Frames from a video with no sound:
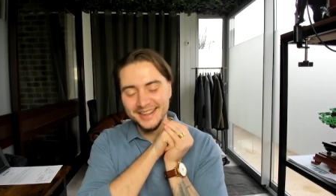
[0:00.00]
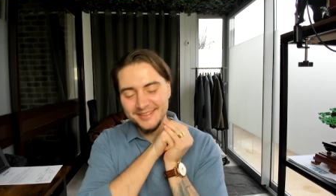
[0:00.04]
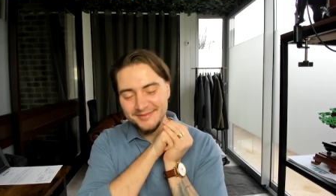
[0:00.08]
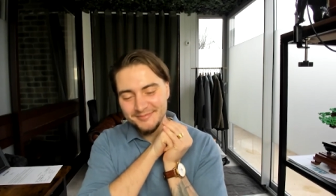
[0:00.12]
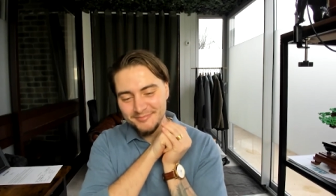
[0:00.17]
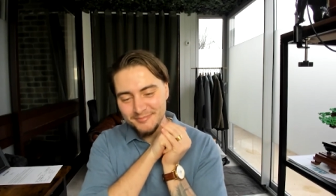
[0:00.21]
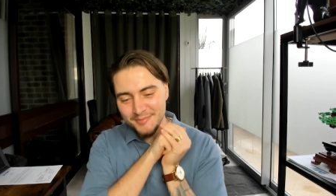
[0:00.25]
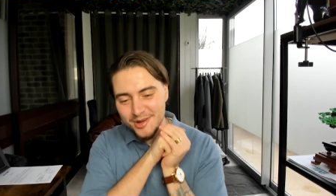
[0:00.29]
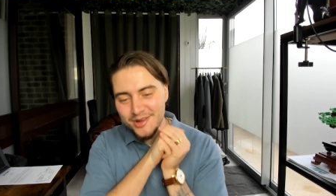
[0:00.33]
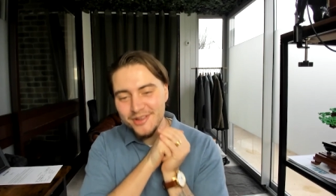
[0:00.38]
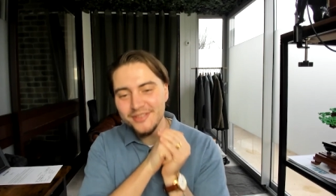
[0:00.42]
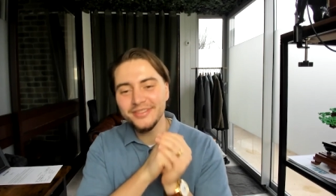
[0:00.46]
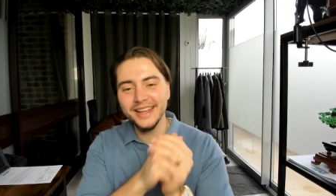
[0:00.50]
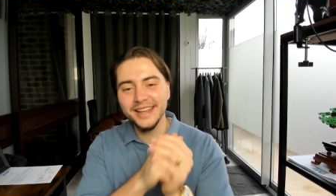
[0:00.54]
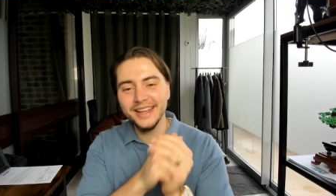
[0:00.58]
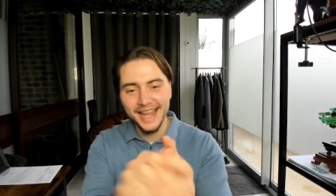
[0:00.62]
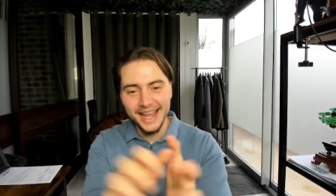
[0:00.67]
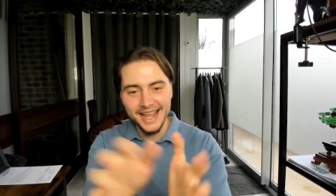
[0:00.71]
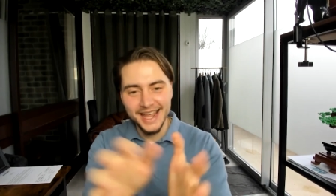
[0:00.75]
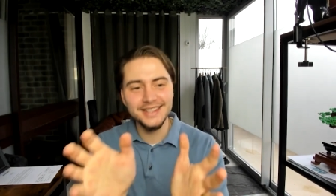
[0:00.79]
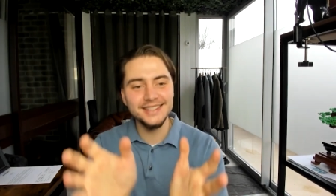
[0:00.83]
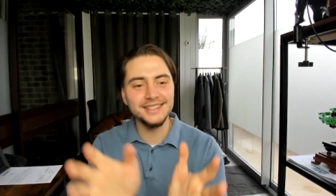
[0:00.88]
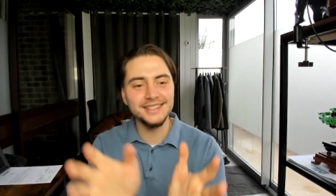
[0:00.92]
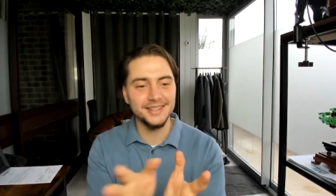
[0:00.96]
Moving
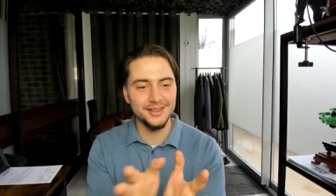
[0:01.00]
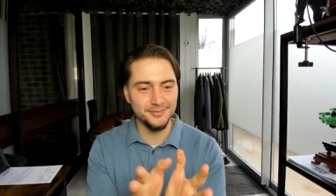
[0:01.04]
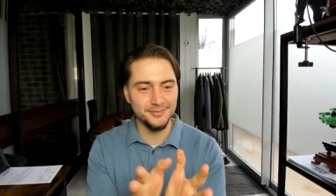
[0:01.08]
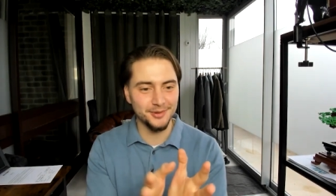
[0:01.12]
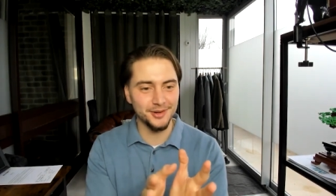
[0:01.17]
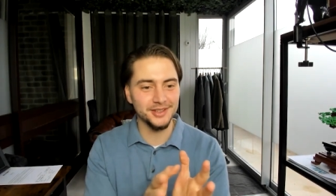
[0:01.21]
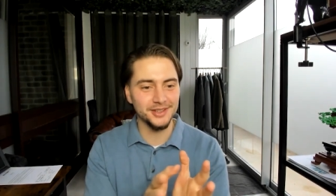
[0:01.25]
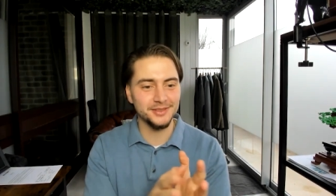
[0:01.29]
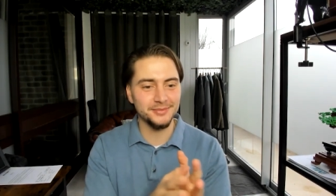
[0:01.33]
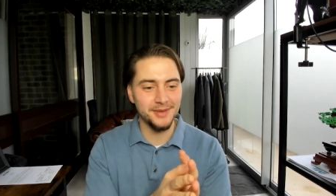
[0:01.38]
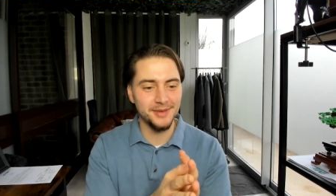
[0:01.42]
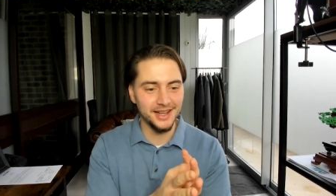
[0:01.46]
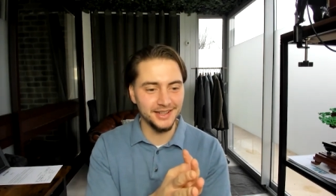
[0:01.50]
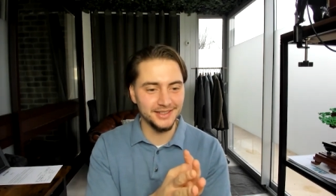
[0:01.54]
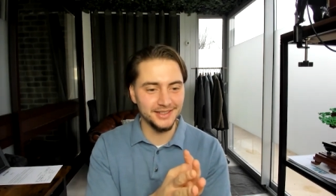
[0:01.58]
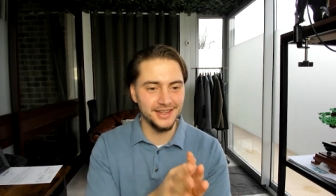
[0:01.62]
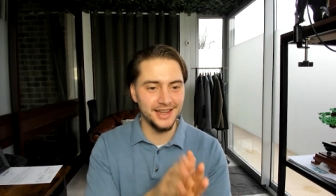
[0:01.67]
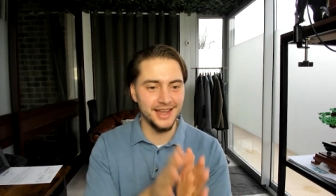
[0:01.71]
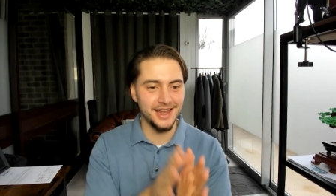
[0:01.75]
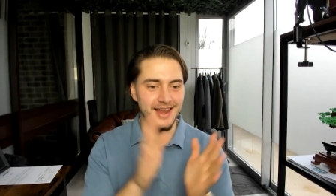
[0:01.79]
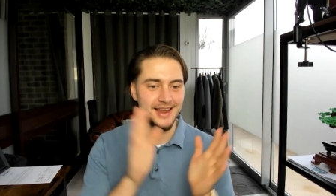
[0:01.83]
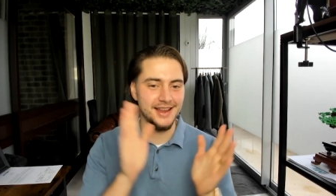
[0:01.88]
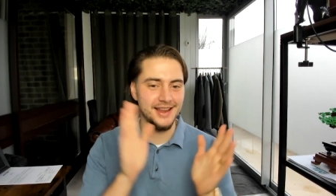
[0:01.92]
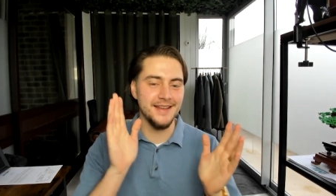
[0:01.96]
into
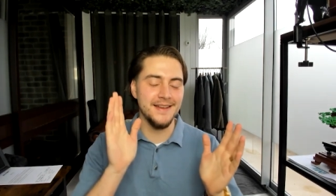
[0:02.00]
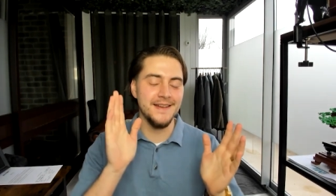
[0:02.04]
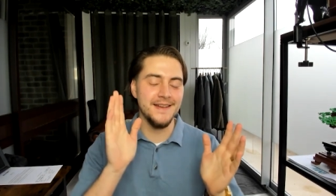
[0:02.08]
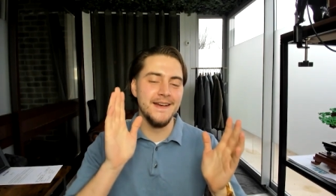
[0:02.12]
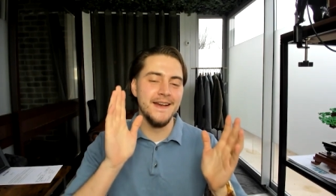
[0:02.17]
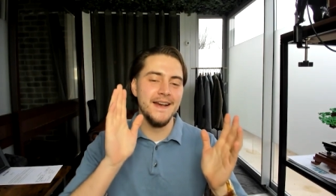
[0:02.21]
prospecting,